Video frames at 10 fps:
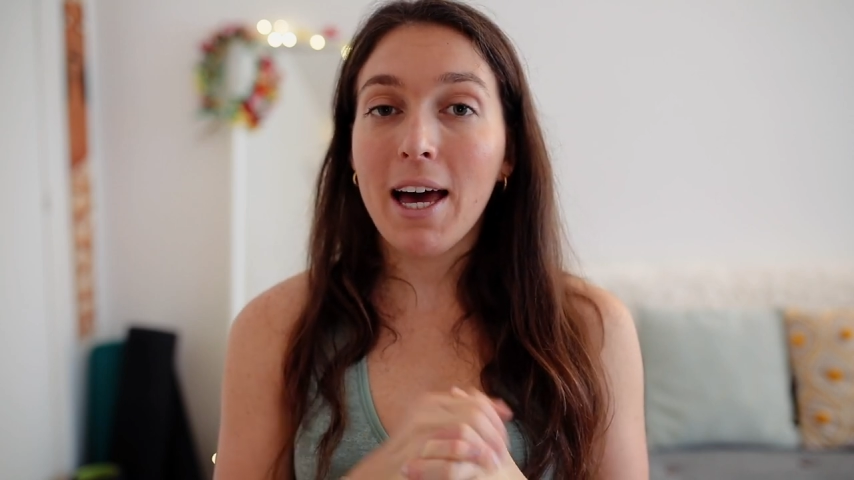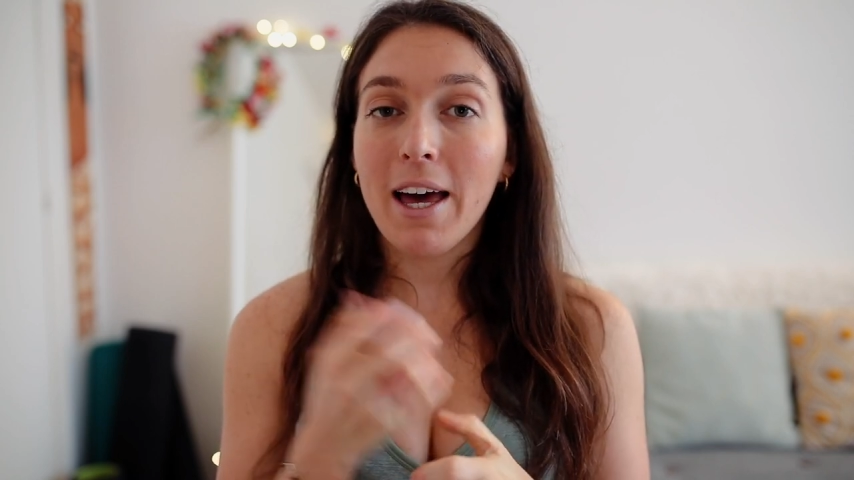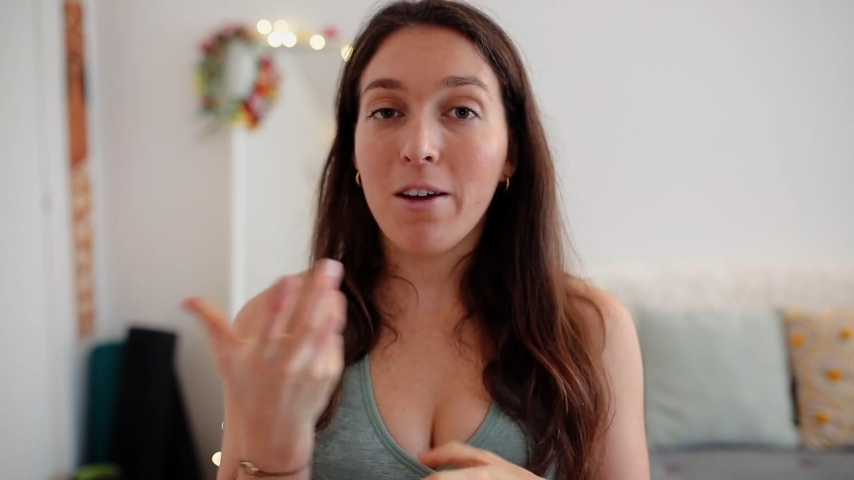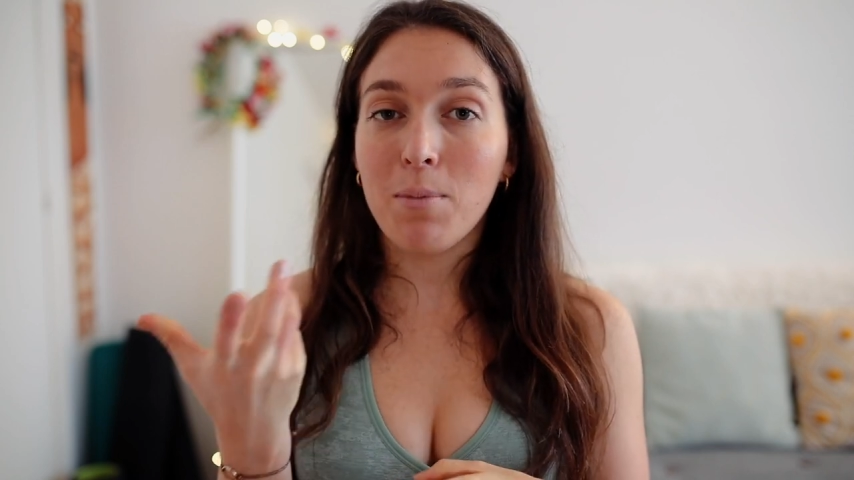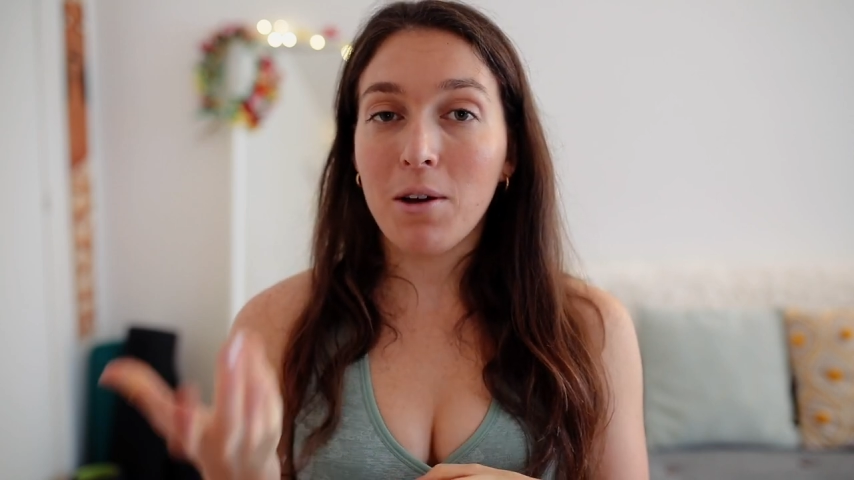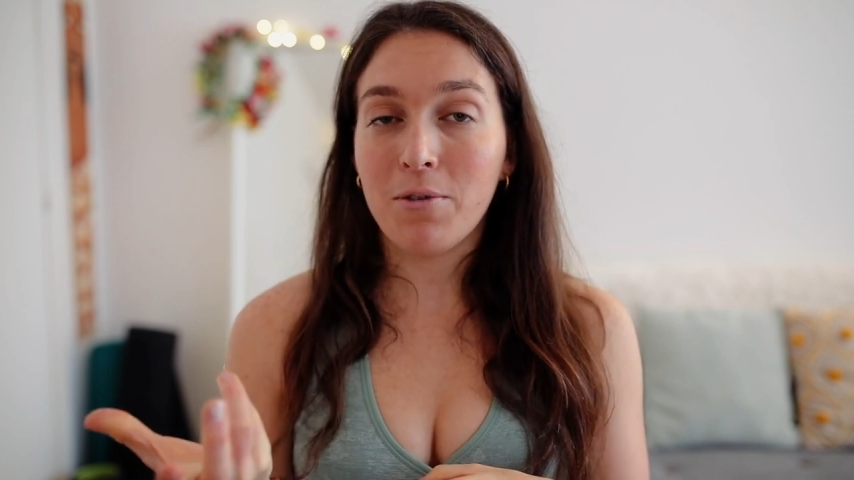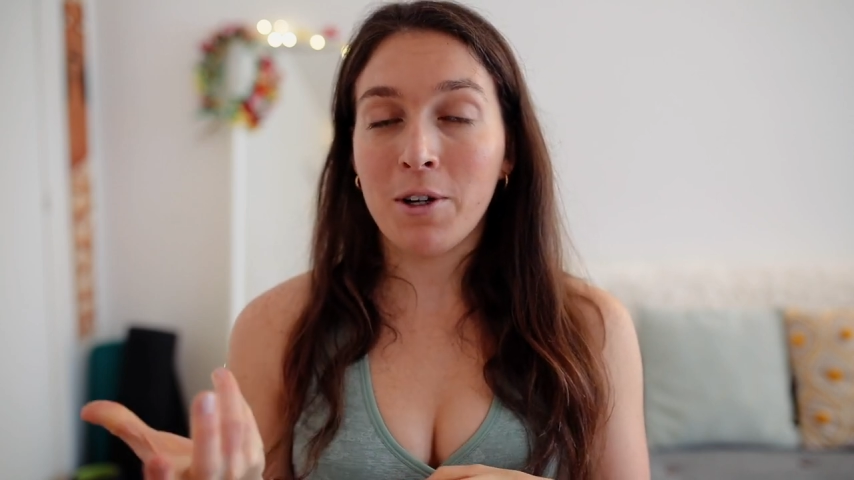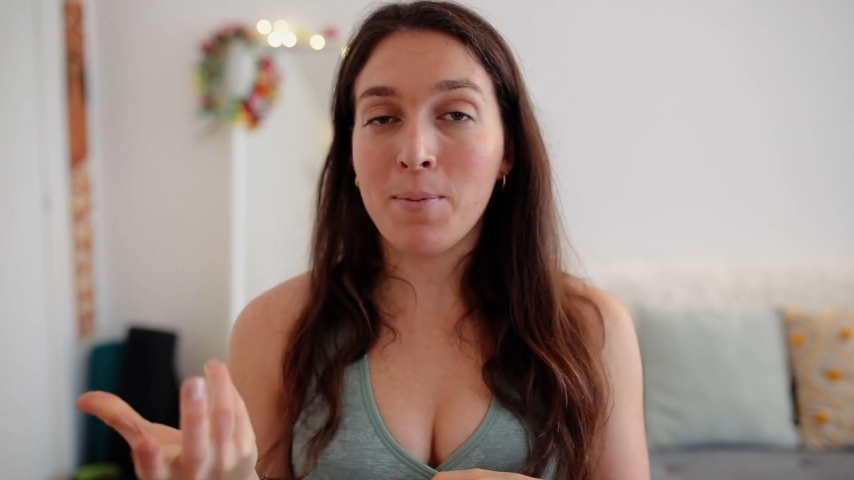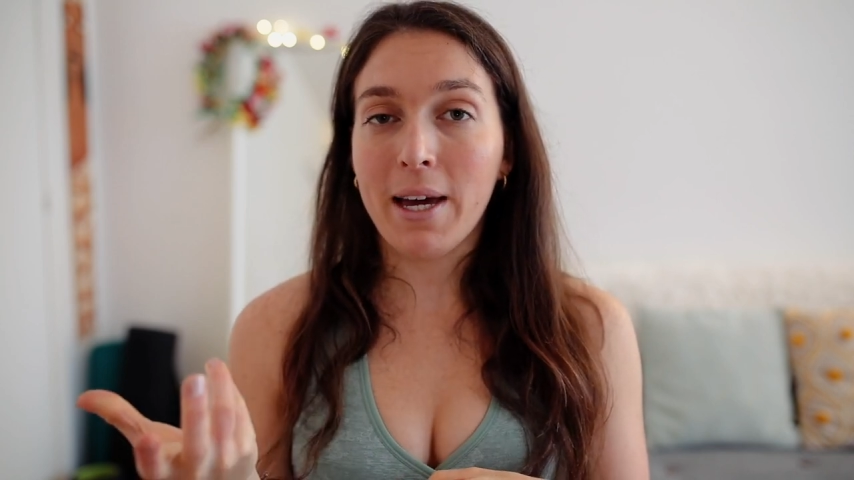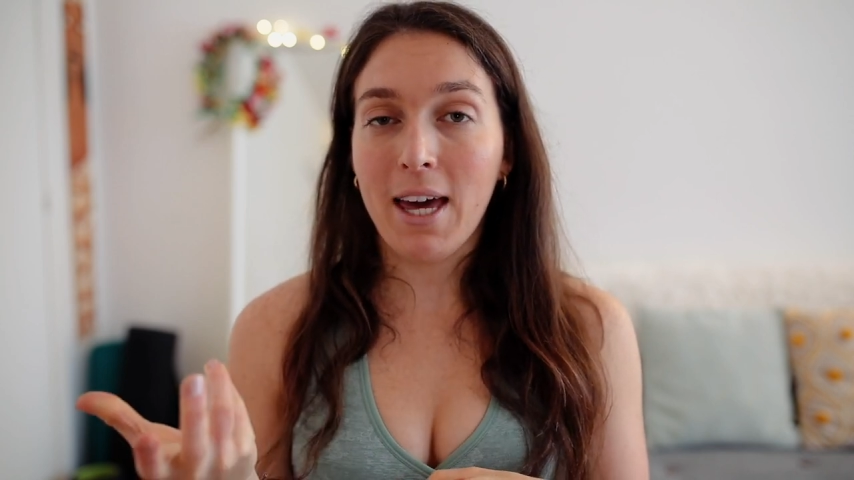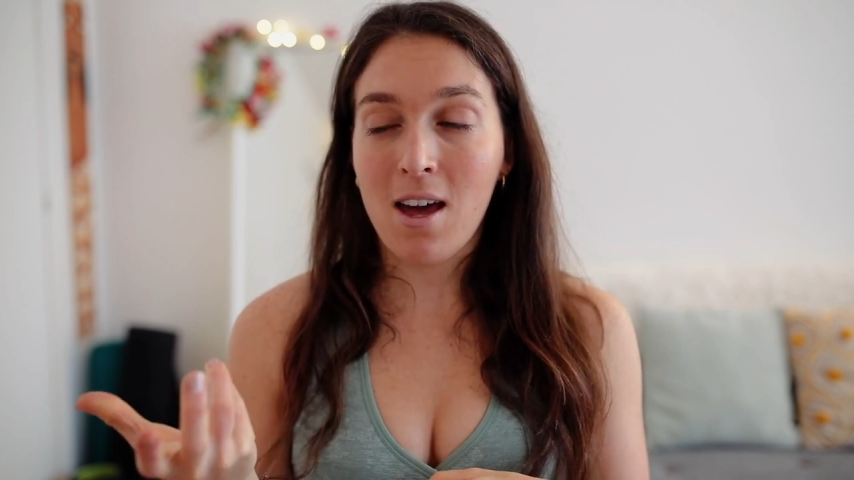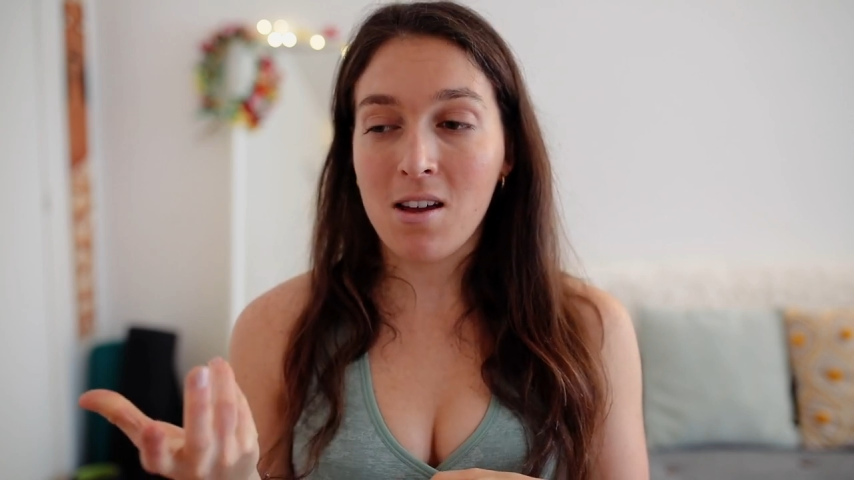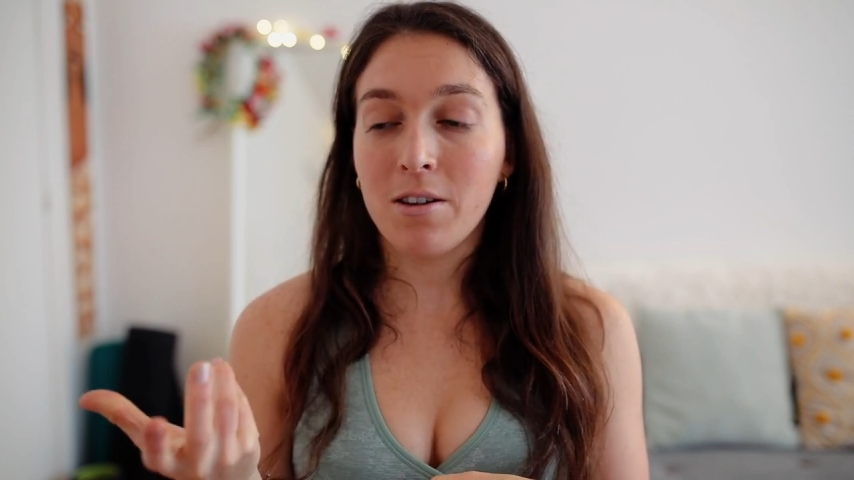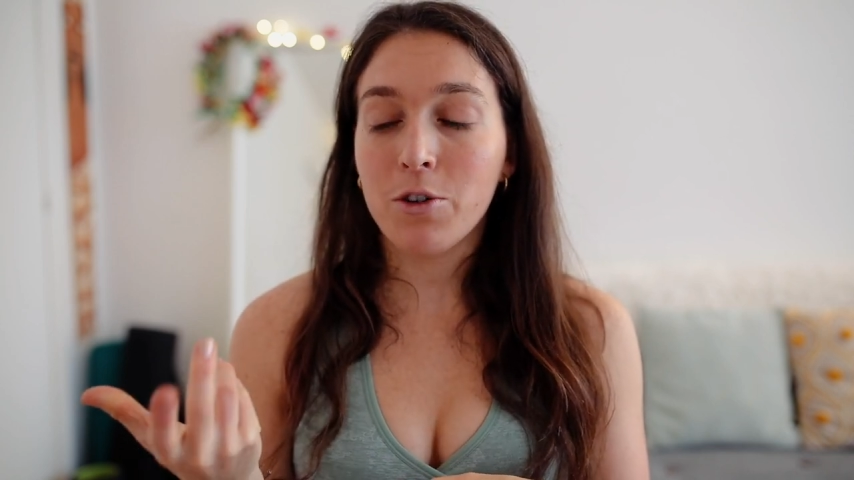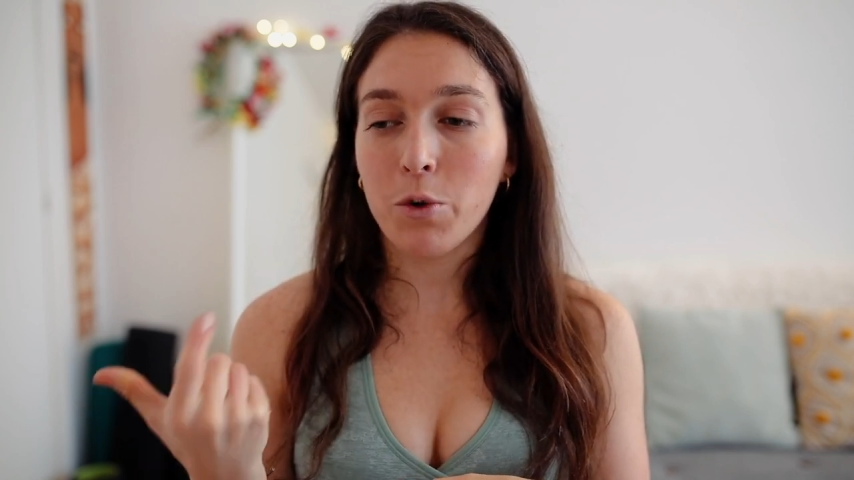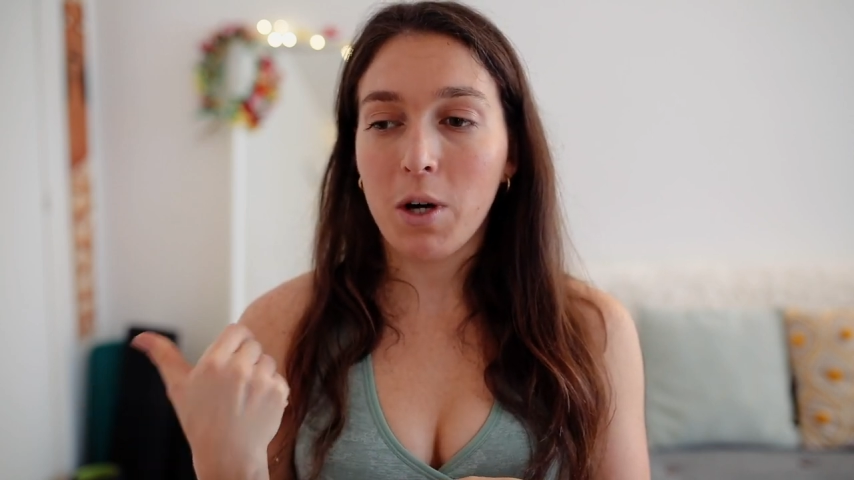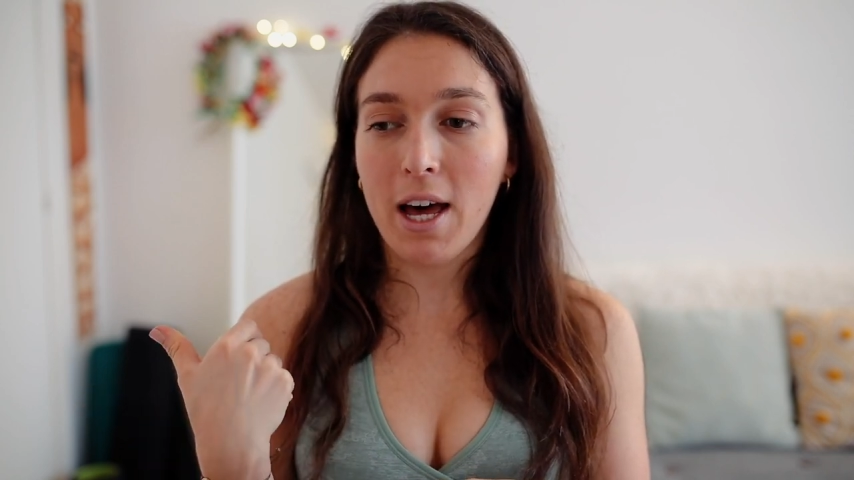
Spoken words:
I have my phone in my hand or I